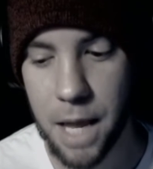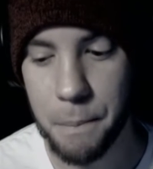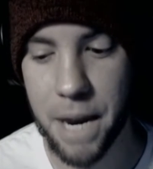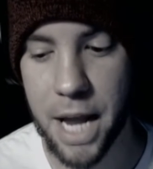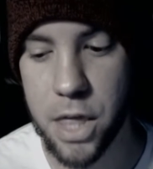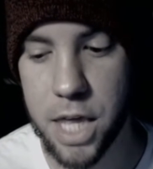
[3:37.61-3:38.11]

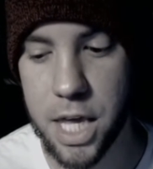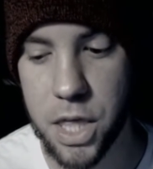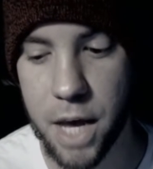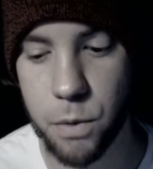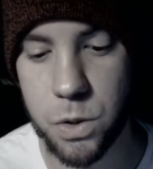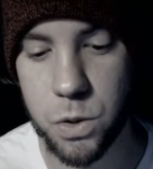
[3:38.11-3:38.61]
but I think
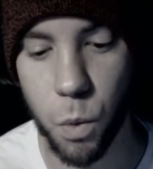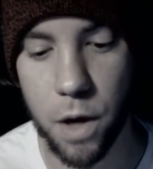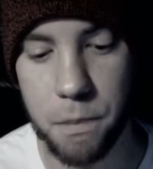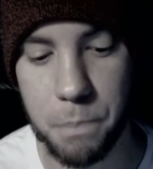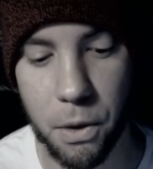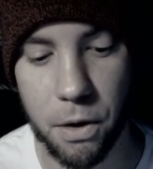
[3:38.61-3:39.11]
that was
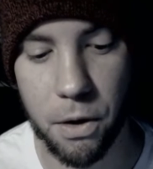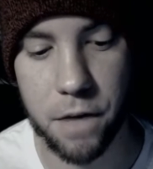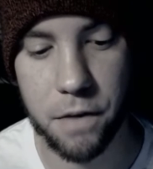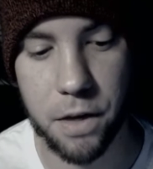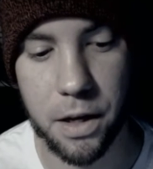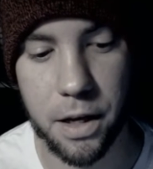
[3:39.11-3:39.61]
one part of
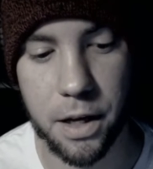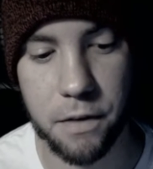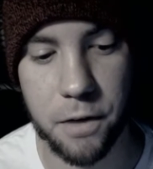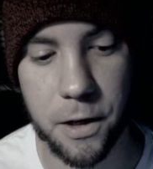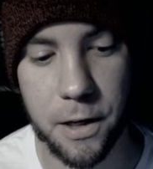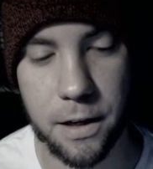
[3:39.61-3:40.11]

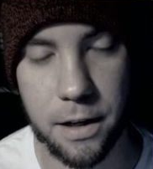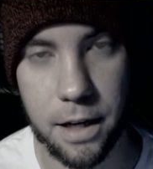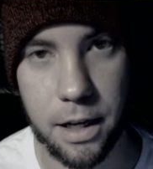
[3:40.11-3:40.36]
a